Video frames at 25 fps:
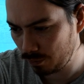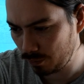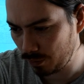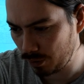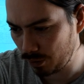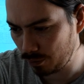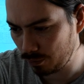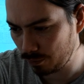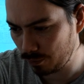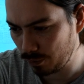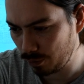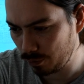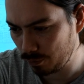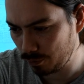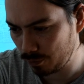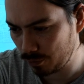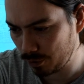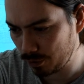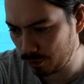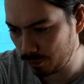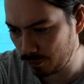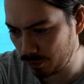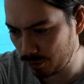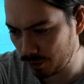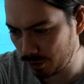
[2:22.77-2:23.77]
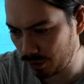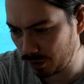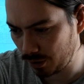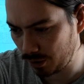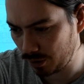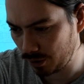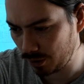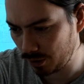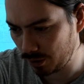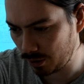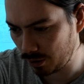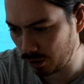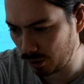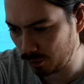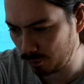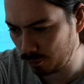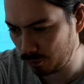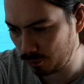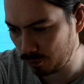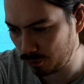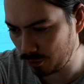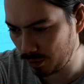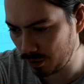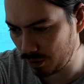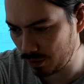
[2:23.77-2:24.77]
thank you very much for taking the time
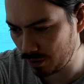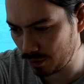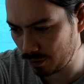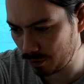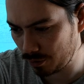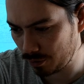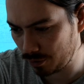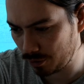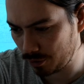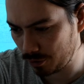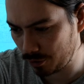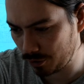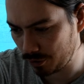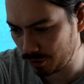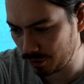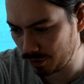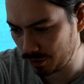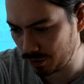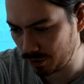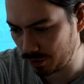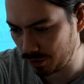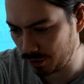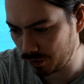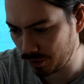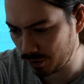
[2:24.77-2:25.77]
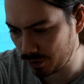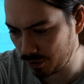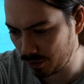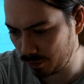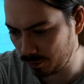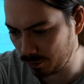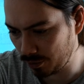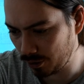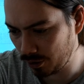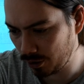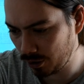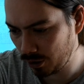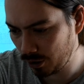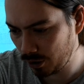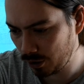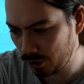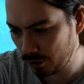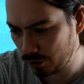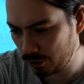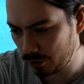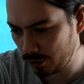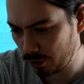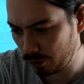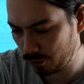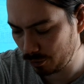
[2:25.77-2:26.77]
to taste our dishes, Elina-san.
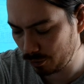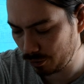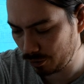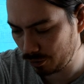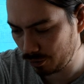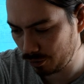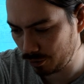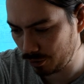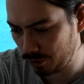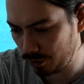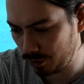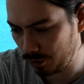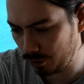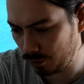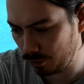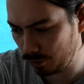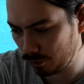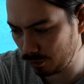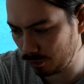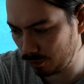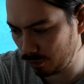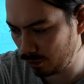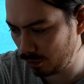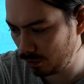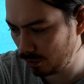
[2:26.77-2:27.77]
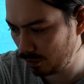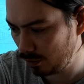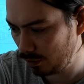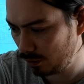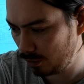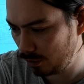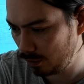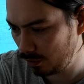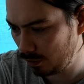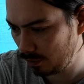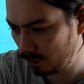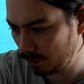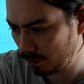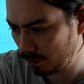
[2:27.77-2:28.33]
Shall we continue on?